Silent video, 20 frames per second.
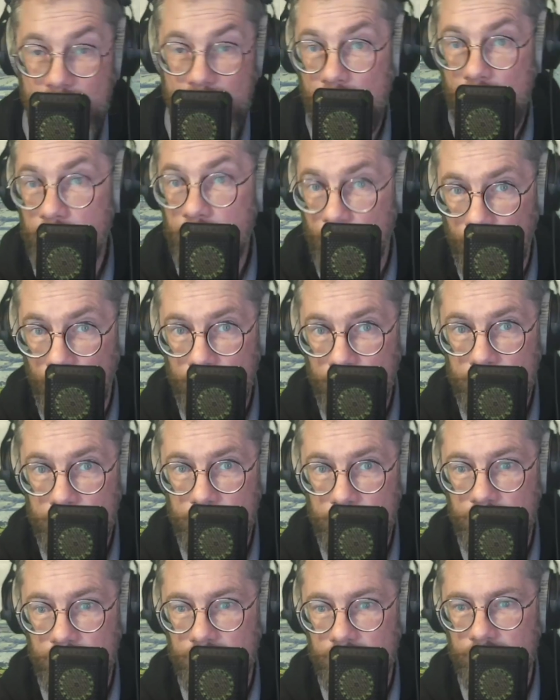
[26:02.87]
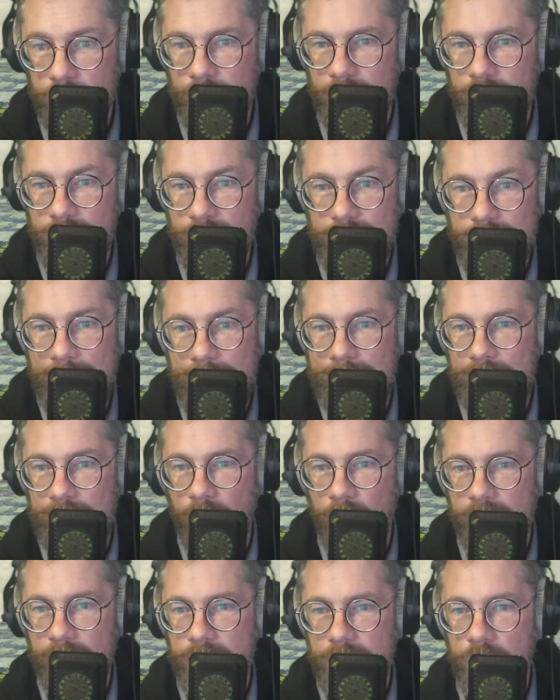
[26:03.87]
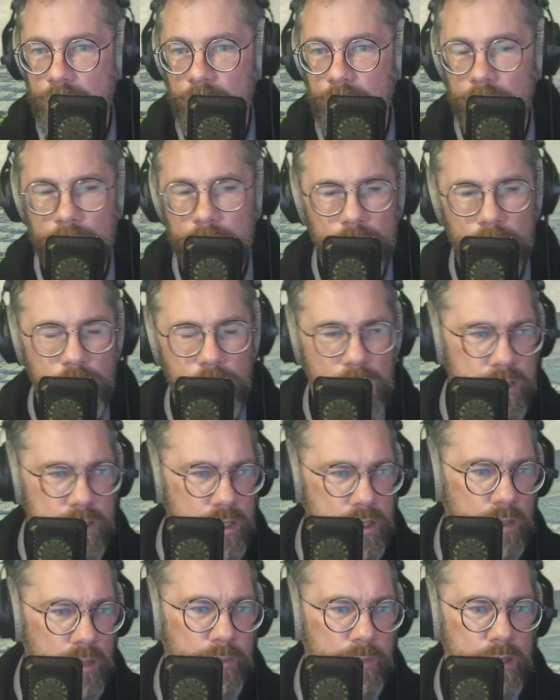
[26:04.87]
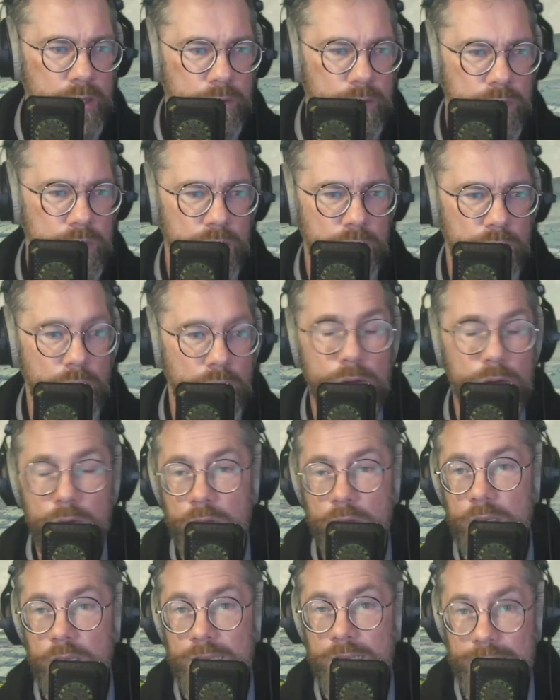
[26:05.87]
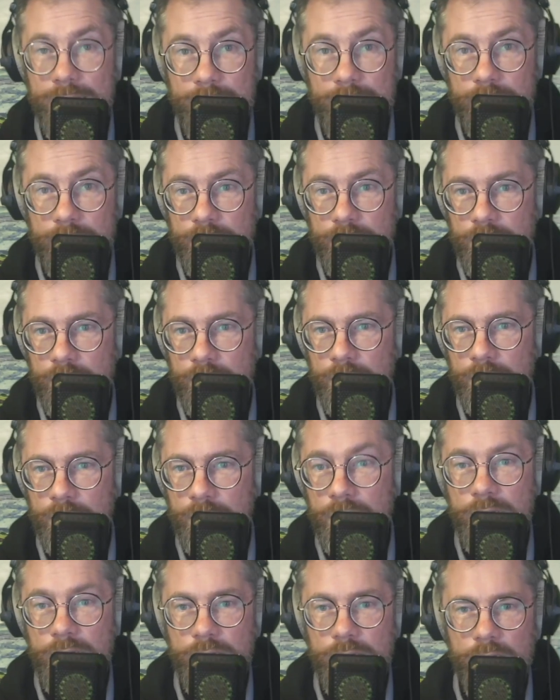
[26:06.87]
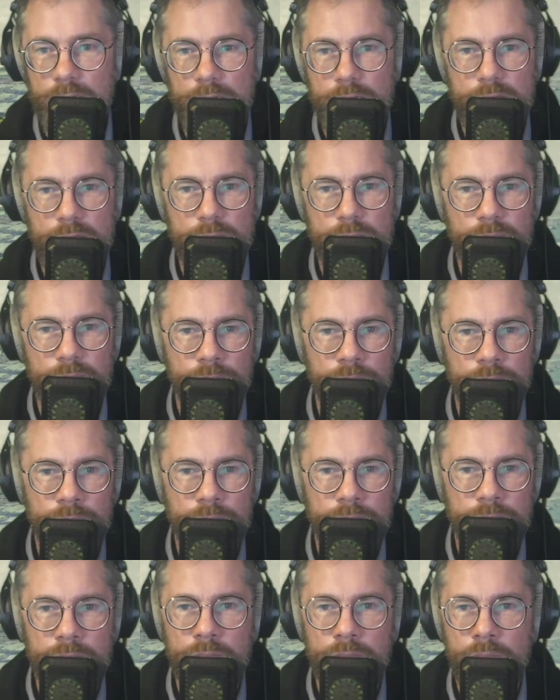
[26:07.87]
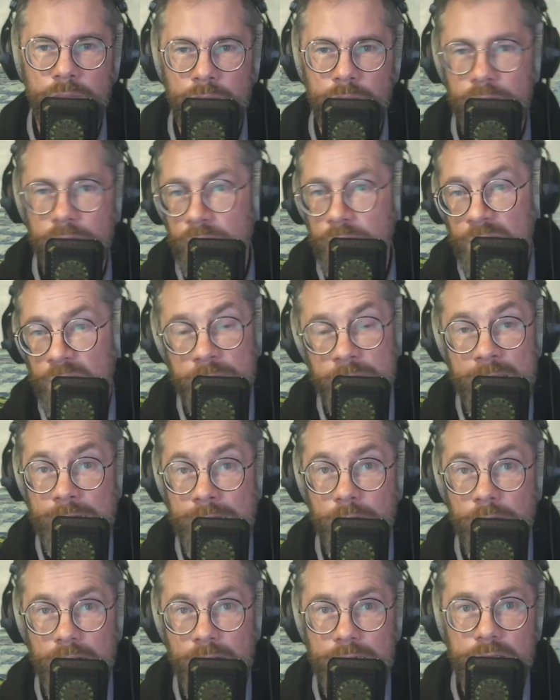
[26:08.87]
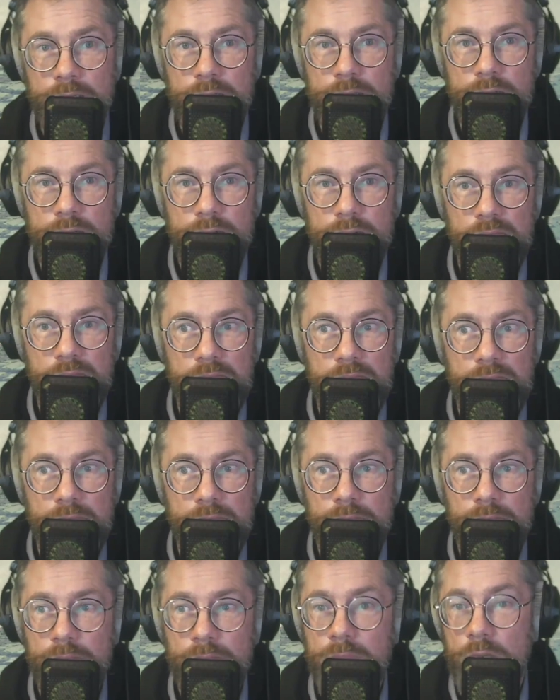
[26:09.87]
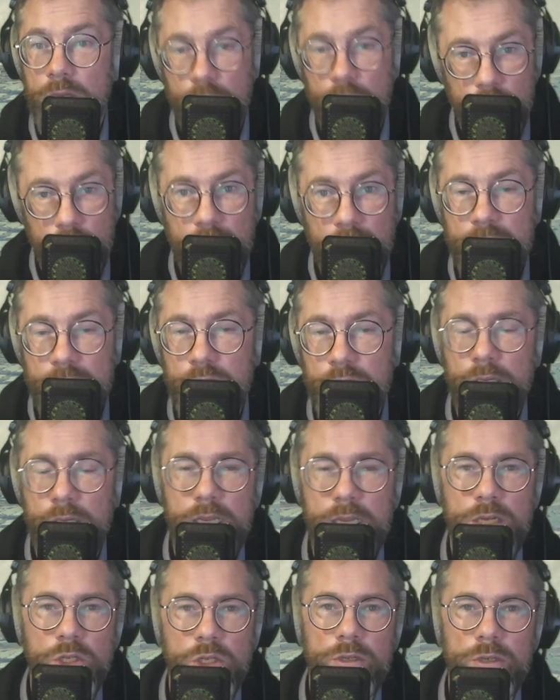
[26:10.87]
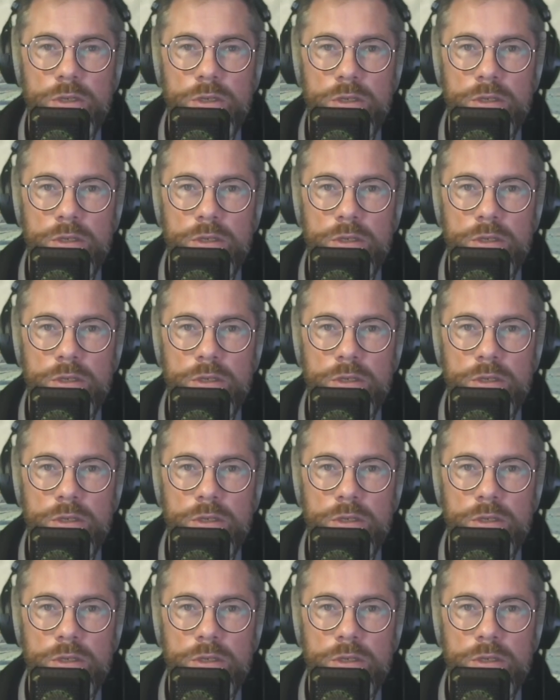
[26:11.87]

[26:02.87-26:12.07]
Marx and his economics. Who else can we go to? Oh, Keynes. Keynesianism. A pederast. Congratulations.